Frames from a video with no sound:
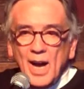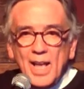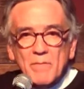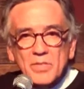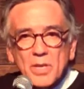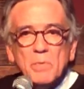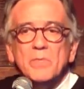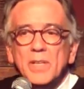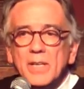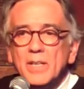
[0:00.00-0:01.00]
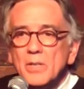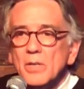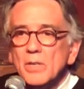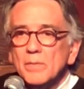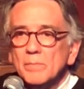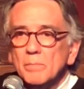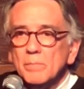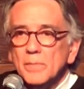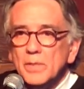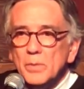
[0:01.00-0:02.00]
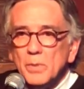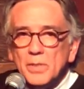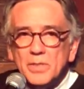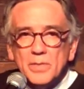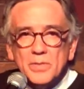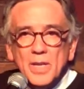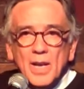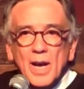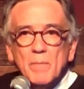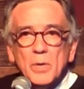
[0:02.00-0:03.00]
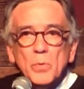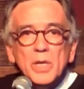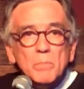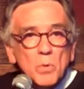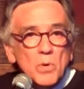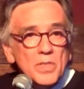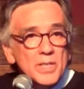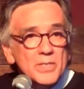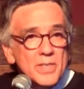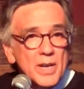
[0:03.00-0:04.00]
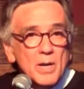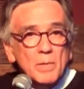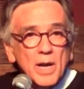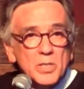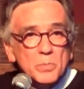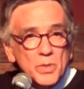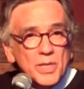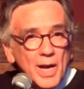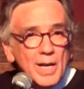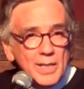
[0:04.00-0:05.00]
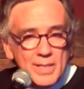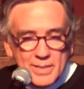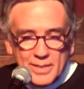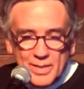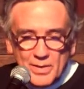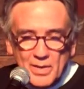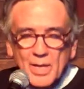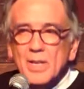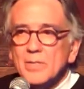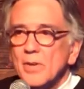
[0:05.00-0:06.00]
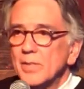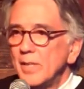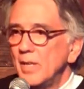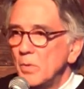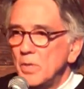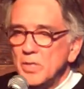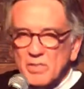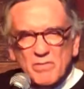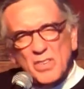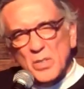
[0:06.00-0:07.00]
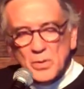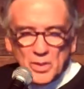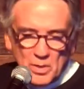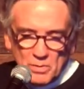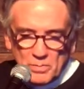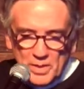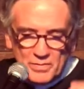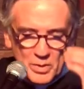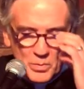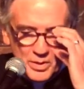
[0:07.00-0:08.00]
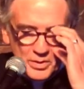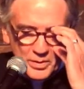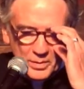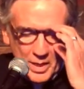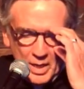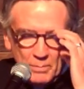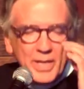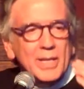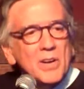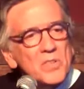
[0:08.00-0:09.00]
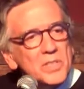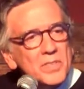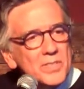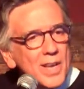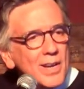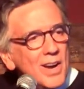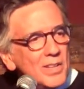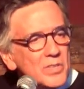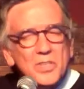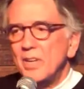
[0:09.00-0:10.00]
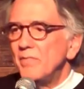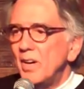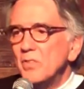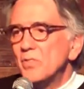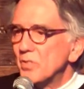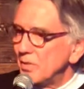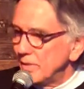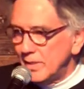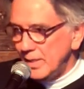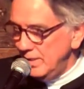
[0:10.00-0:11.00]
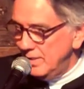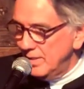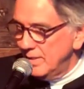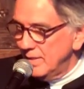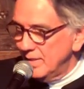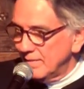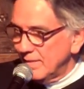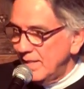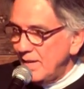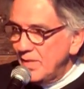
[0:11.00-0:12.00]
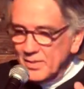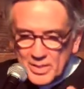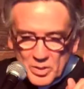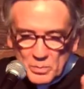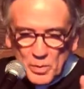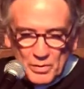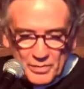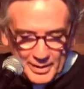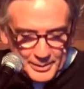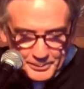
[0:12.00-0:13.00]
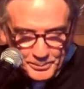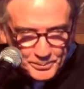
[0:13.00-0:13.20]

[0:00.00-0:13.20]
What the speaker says: I have some of it in your bulletins. I'm going to read more than is there. I just put the highlights in there, so I'll tell you when you can follow along with me if you want to. But he calls it the psychology of uncertainty. And I think this is perfect.